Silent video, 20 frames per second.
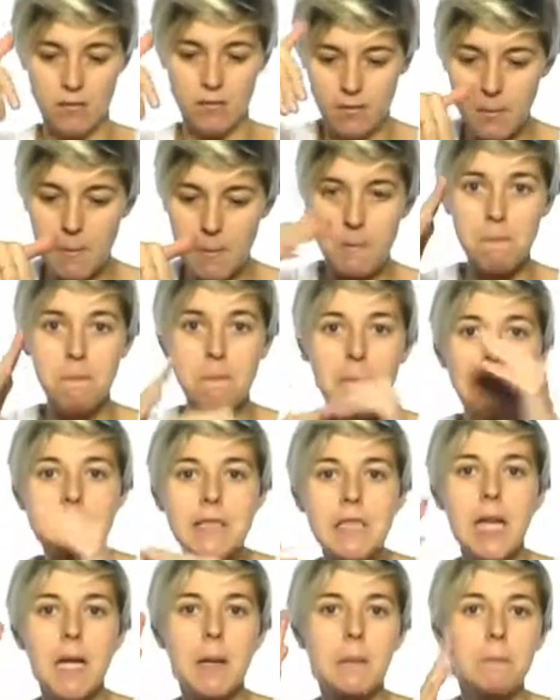In our
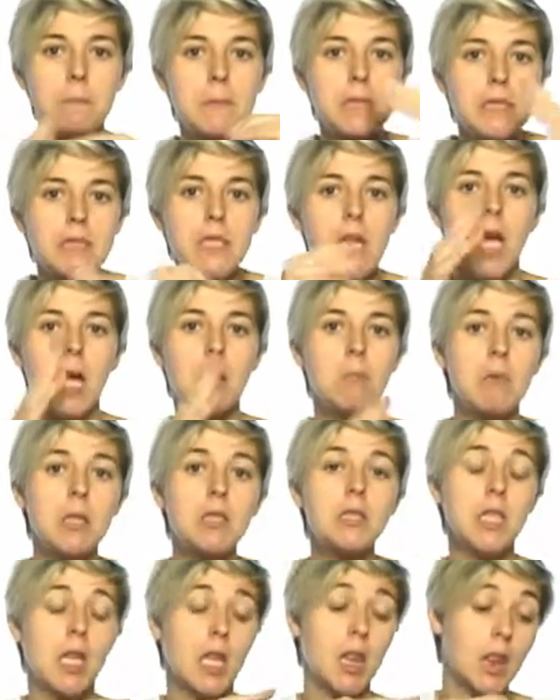company, we
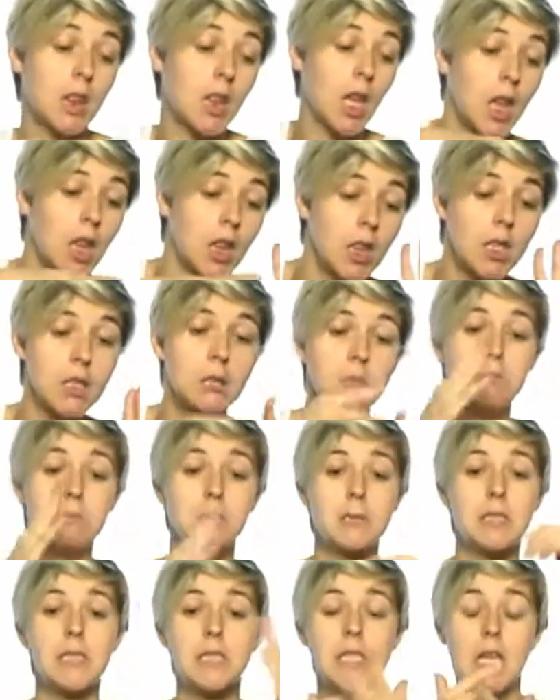encourage the
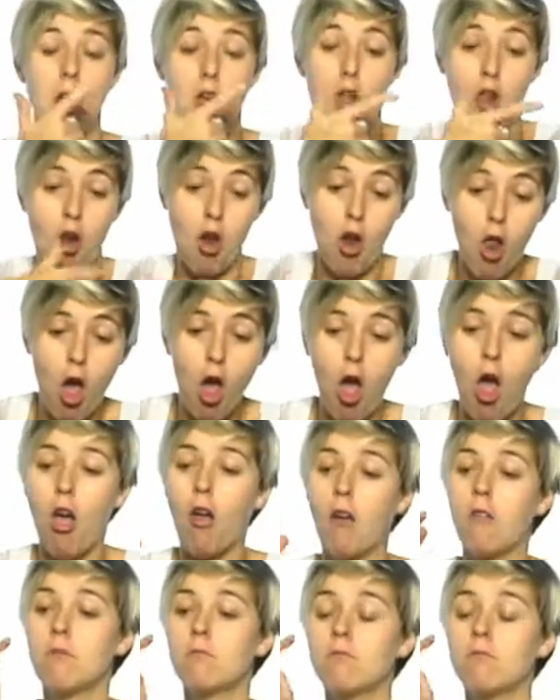development of all staff.